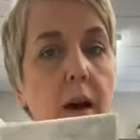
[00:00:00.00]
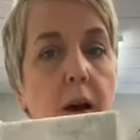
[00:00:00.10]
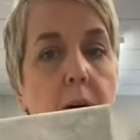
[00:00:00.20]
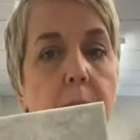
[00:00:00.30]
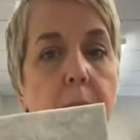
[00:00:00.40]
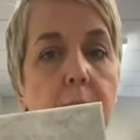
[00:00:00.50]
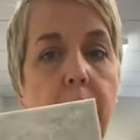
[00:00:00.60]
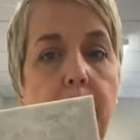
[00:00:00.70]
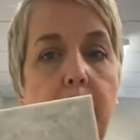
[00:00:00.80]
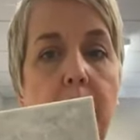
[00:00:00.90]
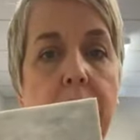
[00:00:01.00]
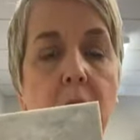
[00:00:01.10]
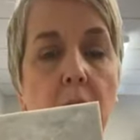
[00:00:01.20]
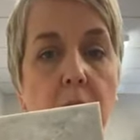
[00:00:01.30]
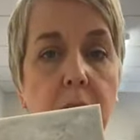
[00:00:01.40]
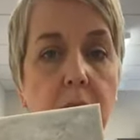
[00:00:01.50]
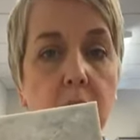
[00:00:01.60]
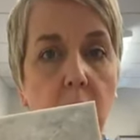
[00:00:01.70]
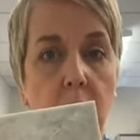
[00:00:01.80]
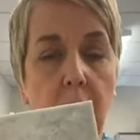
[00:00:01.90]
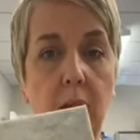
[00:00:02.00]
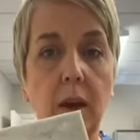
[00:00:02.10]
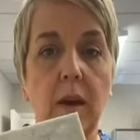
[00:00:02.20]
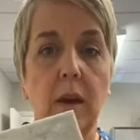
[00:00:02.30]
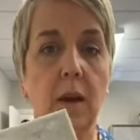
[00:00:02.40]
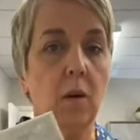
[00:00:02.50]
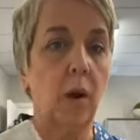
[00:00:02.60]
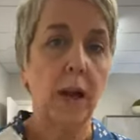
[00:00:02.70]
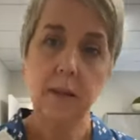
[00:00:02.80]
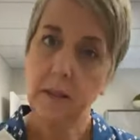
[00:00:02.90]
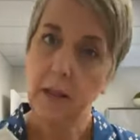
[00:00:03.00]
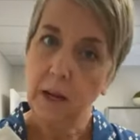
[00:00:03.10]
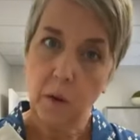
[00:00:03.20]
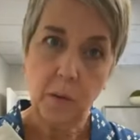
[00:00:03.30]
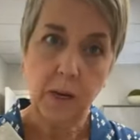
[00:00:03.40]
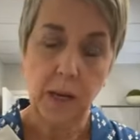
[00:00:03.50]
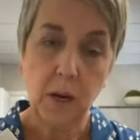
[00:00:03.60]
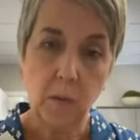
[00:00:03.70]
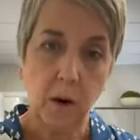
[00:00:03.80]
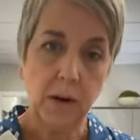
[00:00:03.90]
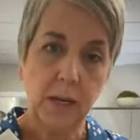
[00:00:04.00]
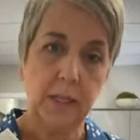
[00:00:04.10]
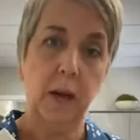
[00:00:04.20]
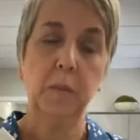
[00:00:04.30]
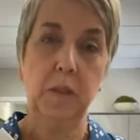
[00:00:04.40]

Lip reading: the main color in it is gray. Gray is not going anywhere anytime